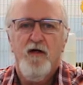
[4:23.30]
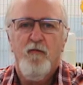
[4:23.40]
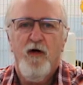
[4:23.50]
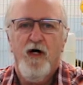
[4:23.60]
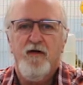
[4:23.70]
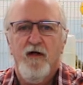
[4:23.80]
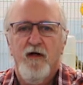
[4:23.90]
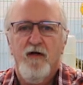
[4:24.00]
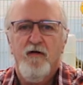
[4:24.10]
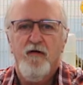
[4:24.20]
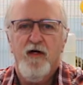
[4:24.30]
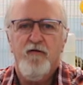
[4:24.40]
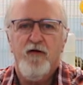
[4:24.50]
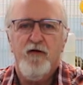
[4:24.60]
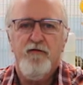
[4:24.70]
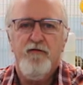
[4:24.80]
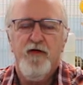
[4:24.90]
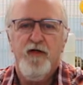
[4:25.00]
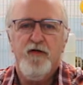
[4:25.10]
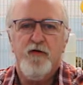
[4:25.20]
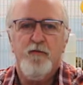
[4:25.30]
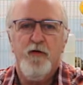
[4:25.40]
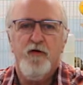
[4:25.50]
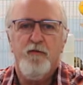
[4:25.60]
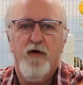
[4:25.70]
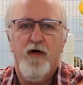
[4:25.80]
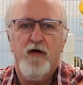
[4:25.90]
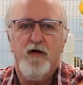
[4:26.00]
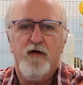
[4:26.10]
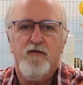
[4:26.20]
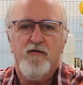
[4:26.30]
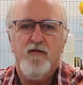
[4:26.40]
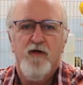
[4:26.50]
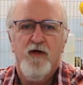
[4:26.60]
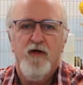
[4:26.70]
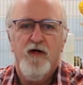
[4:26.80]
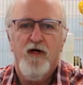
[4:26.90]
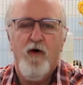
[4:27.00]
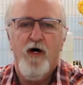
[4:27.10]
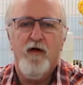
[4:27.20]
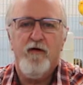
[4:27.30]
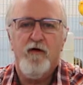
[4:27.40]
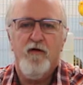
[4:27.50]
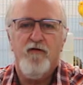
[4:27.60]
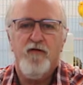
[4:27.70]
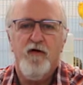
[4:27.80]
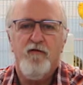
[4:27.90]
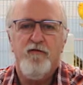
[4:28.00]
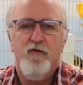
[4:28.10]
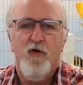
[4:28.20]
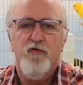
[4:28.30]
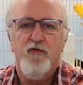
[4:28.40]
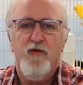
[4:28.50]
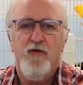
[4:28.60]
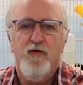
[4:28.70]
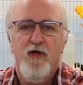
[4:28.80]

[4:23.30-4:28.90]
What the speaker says: but never feed your bird products while they are still frozen,